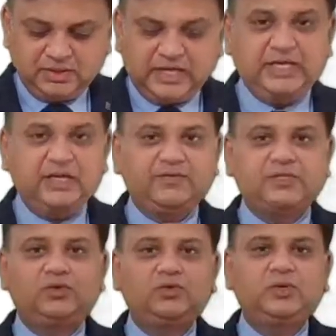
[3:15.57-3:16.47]
I request
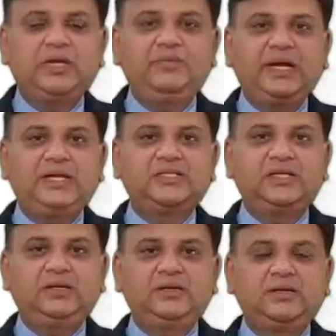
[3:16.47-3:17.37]
you to tell me answer
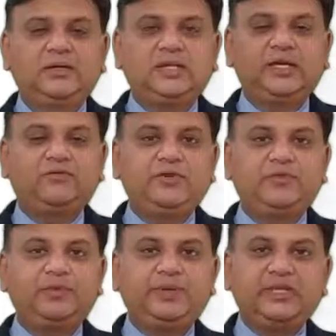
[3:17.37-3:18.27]
that what
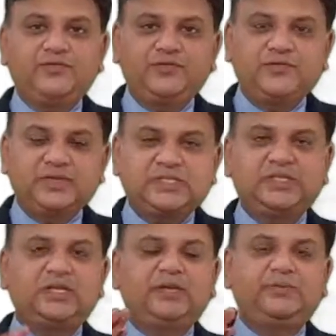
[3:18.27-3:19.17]
would be the first
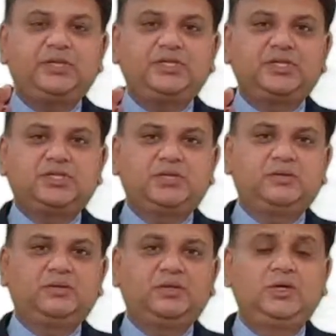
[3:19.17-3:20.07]
year depreciation.
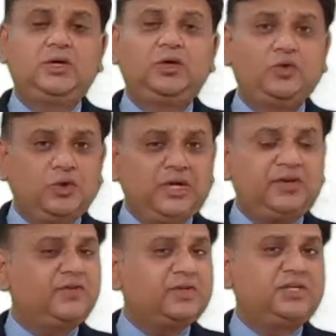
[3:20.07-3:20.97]
Only
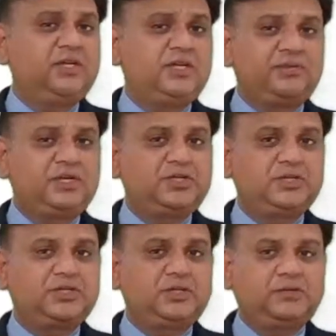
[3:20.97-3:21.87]
first year depreciation.